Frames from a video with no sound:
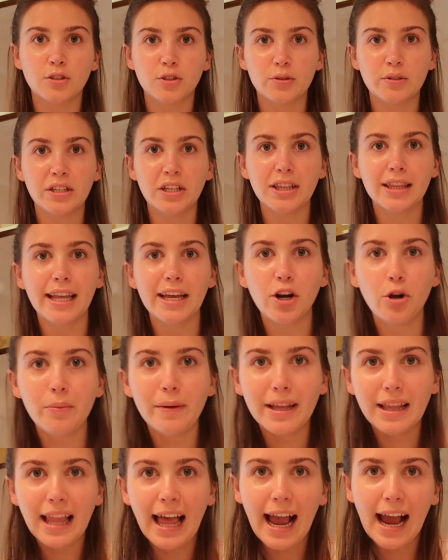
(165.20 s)
So it's a little
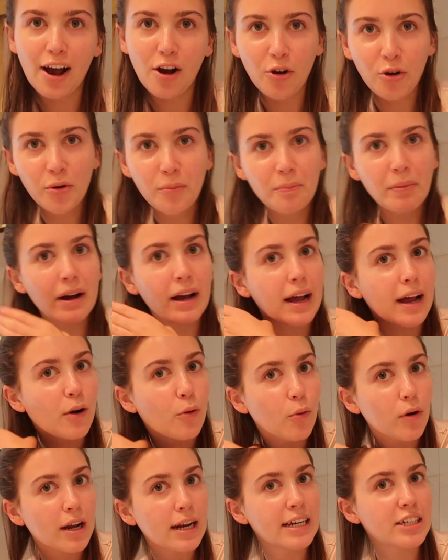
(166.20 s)
bit loud, but
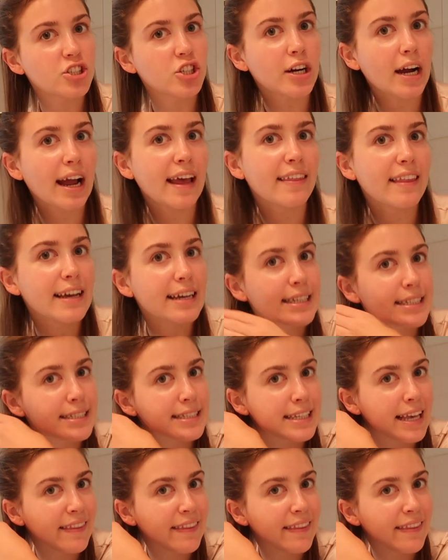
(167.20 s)
we're gonna try this.